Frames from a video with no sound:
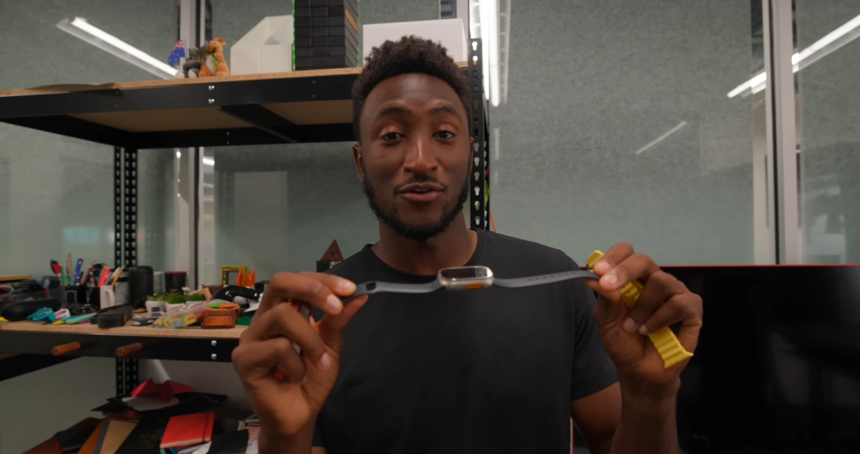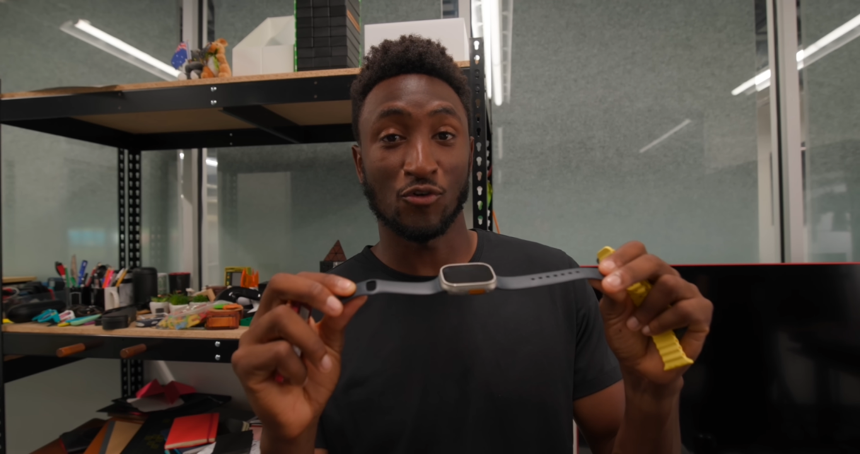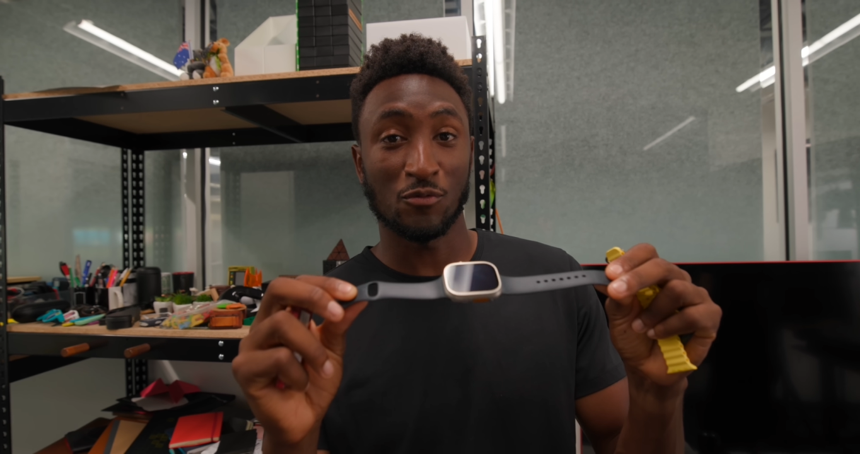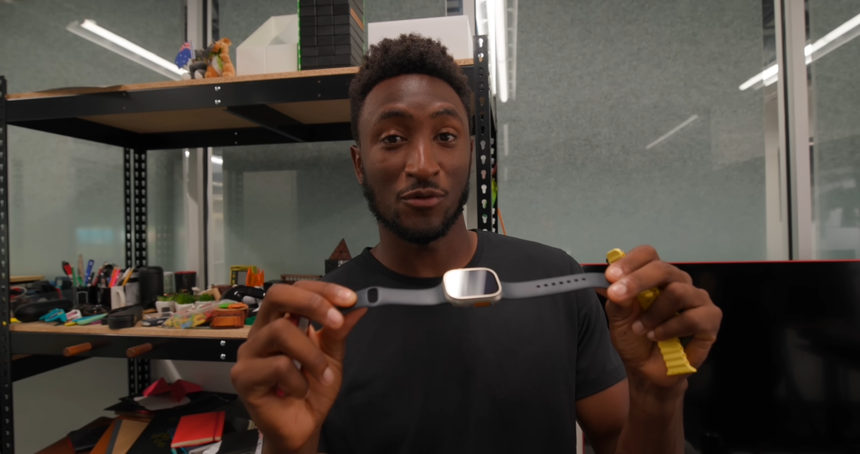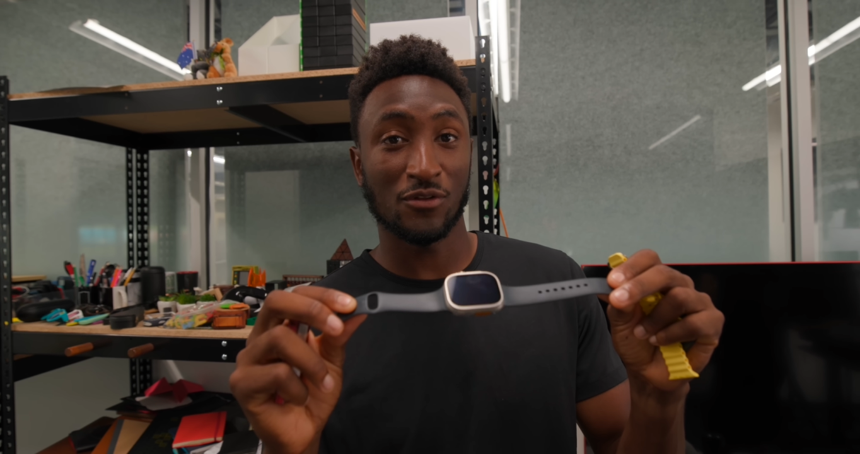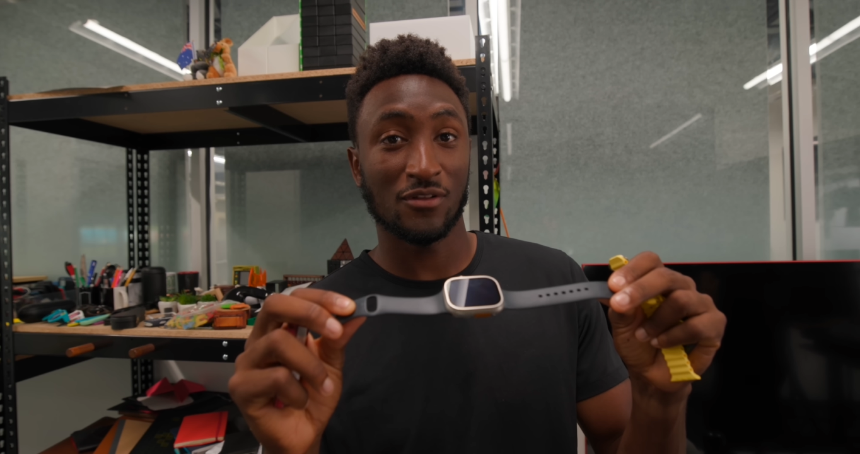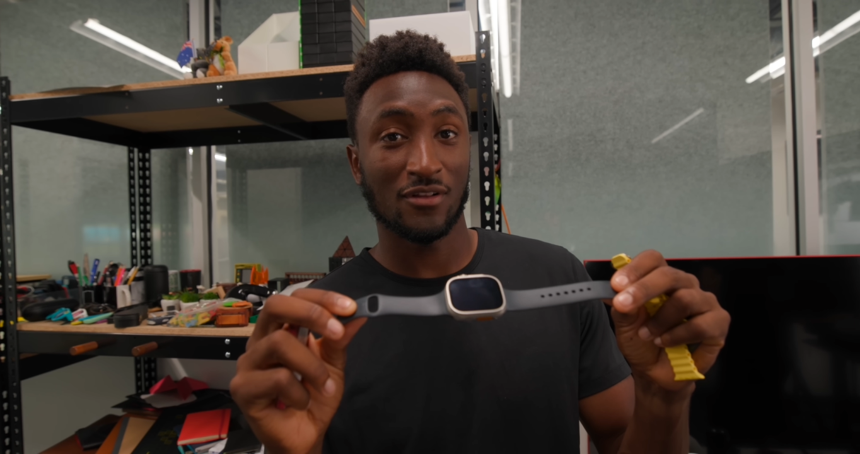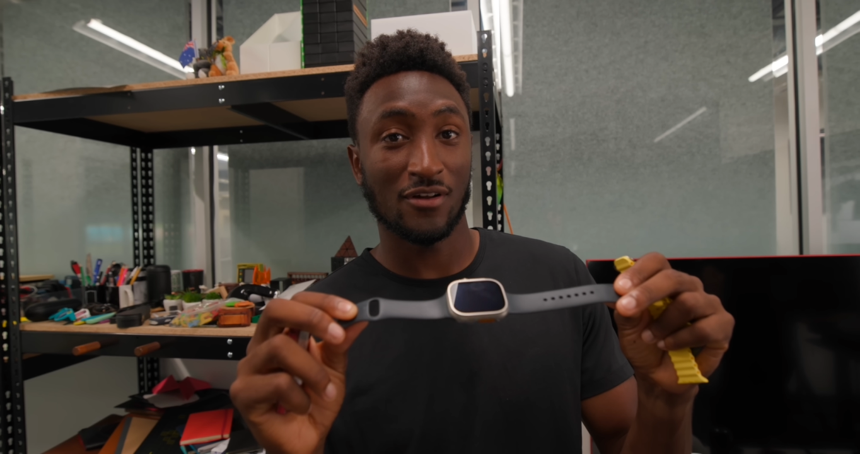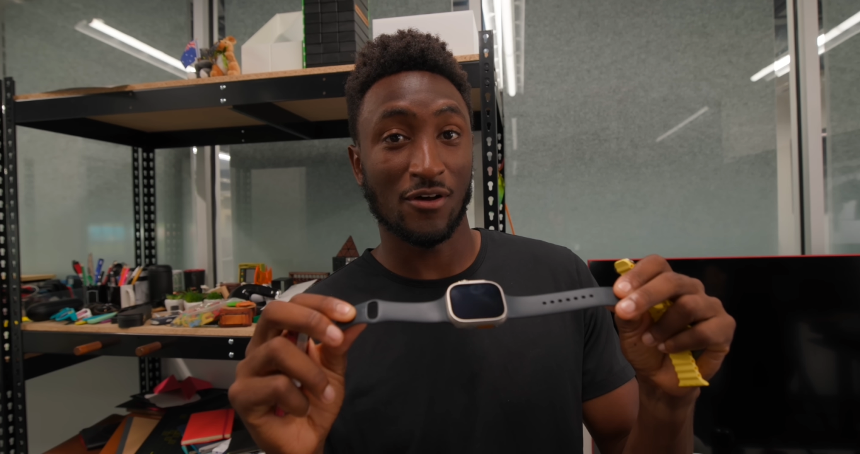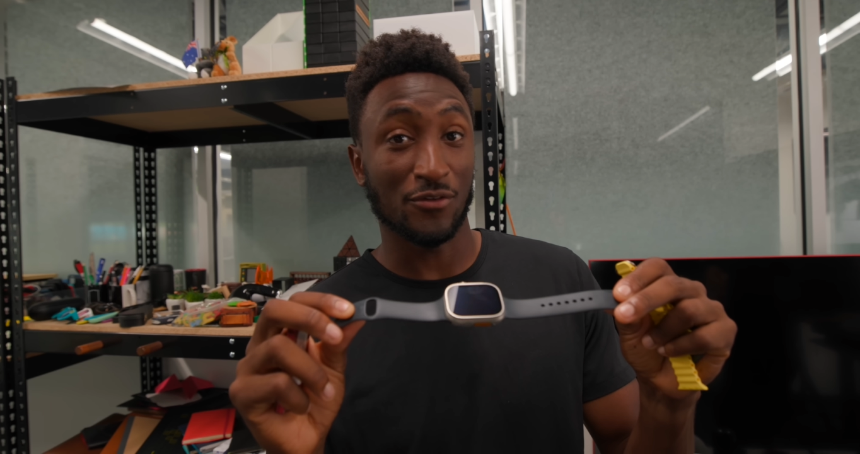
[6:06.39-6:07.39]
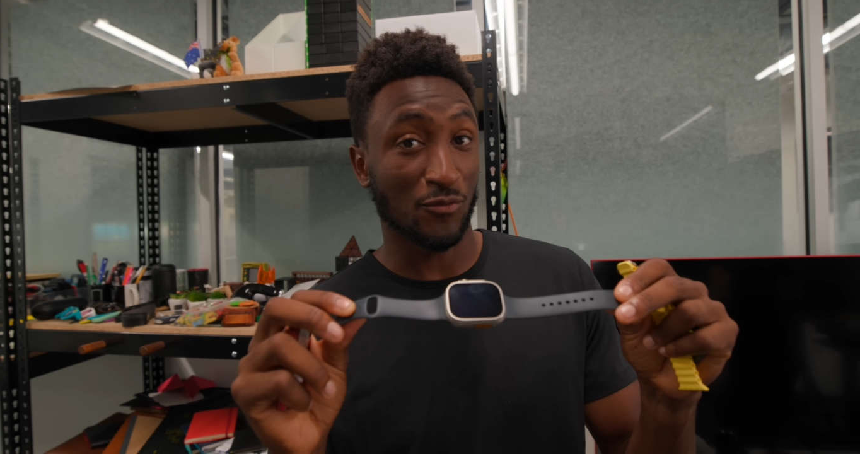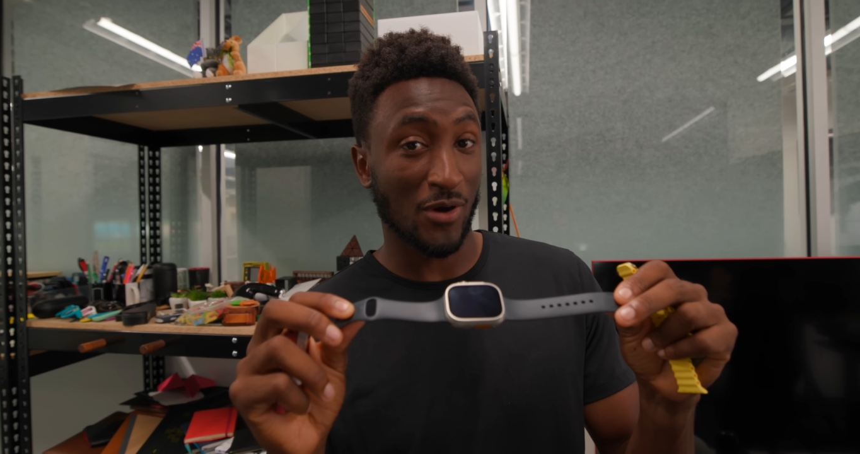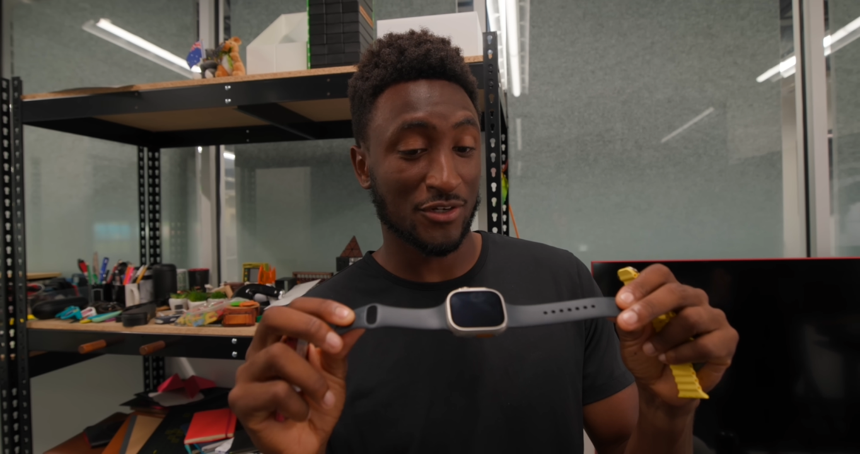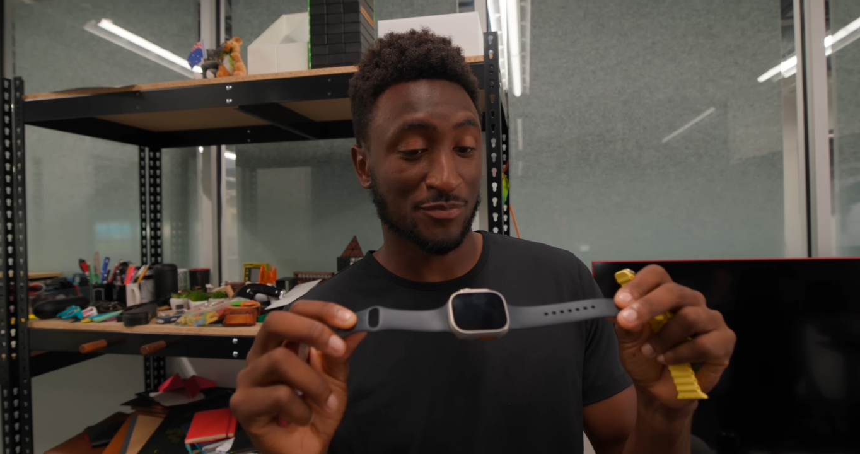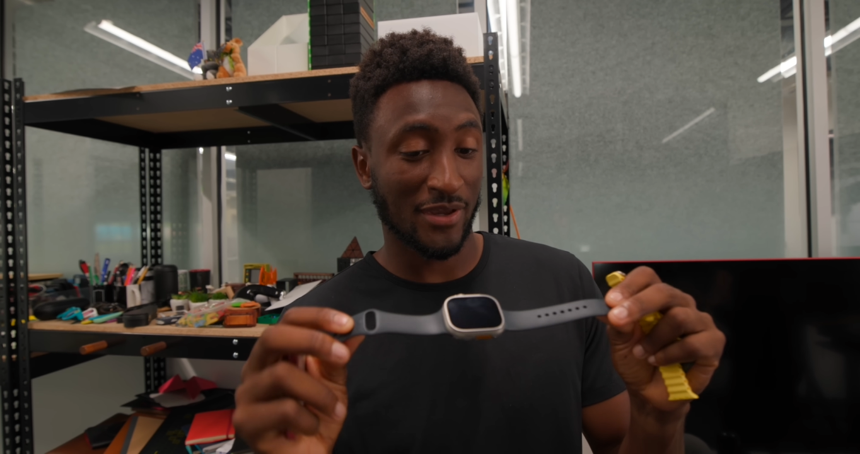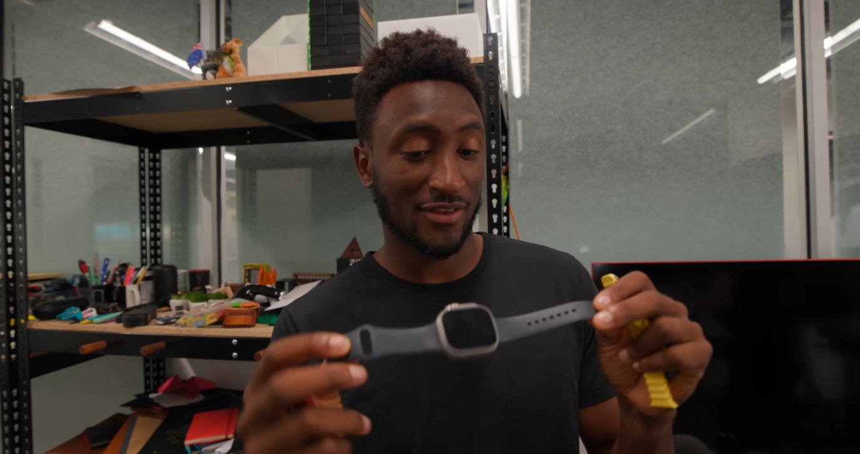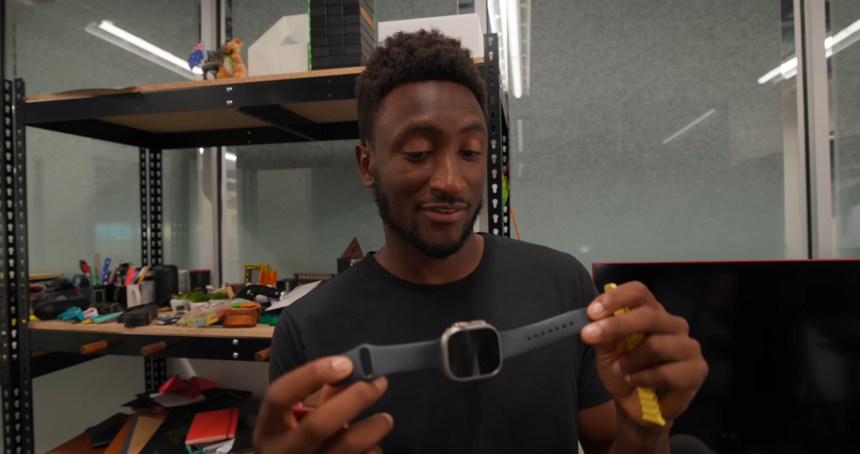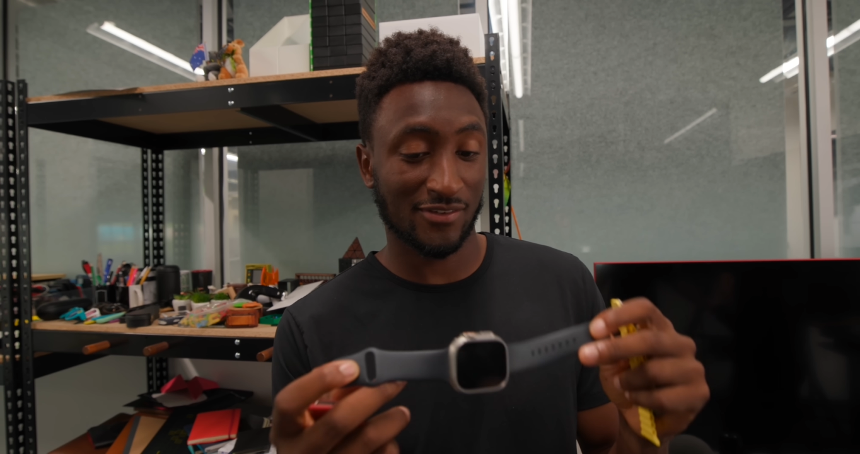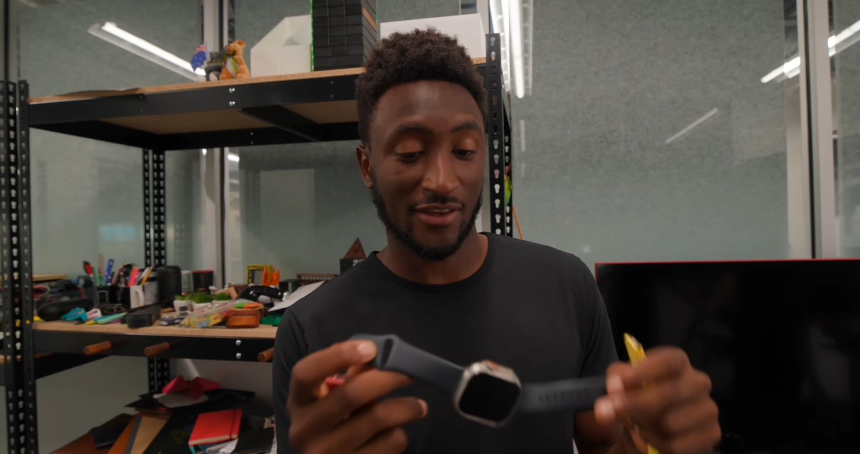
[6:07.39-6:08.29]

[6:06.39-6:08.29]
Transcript: normal other watch bands,